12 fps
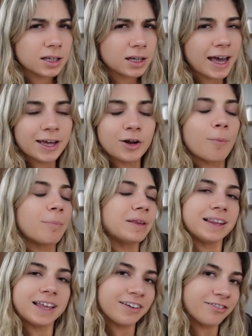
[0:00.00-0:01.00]
I don't
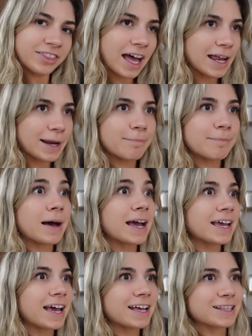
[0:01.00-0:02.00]
believe that in
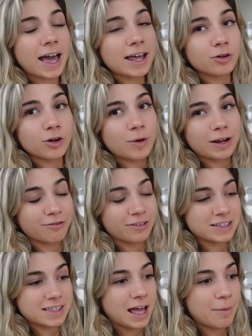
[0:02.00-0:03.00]
my head. I don't know how to
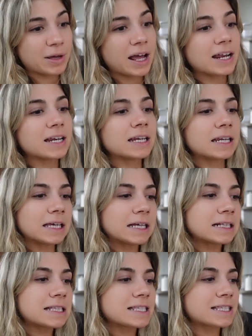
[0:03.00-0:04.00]
fix that, but I
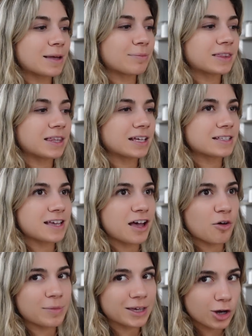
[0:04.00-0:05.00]
need something to
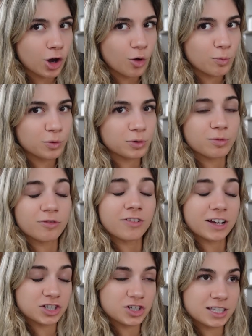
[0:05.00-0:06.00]
help me cope with
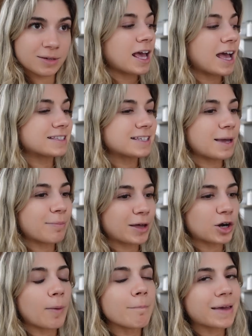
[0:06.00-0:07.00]
perfectionism and to get
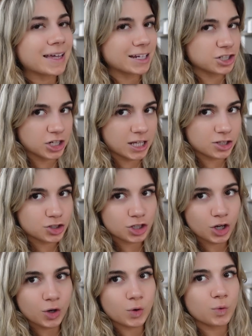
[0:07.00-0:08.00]
better at managing it.
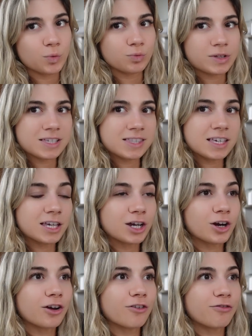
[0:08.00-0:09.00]
So this is the
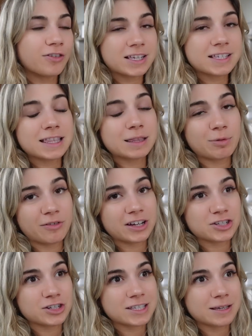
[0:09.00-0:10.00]
year of fixing the
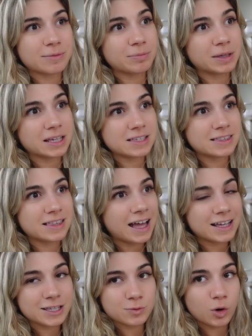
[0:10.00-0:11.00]
perfectionism, because
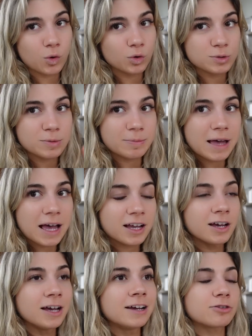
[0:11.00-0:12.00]
that is what holds me
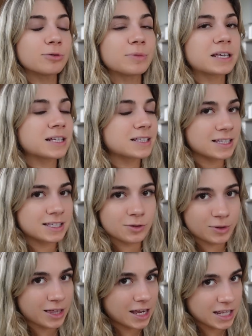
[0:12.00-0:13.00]
back from being
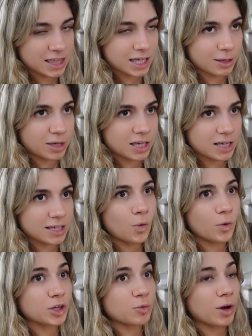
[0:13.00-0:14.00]
consistent with anything, because
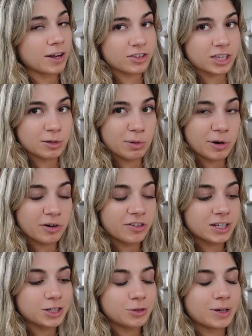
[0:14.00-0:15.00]
when you want everything to be
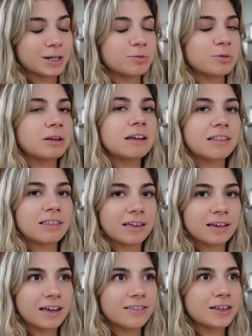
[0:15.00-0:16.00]
perfect, you end up doing
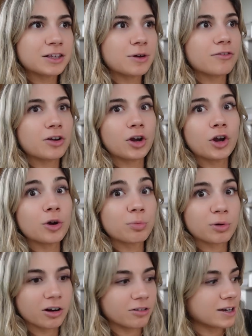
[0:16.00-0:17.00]
nothing and then you have no
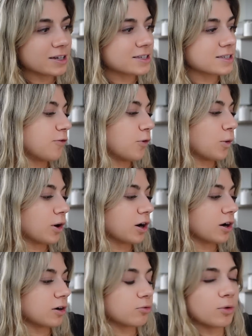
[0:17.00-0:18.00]
progress.
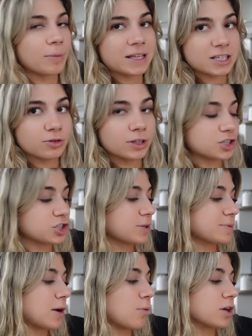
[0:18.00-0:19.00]
For romantic
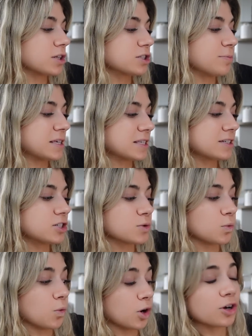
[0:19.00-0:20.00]
relationships, I want to basically
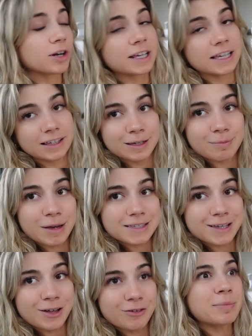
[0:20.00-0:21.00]
just work on healing
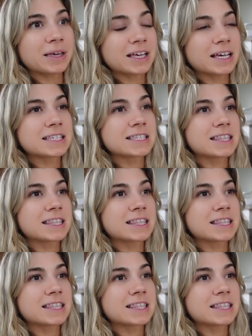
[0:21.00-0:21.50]
myself, because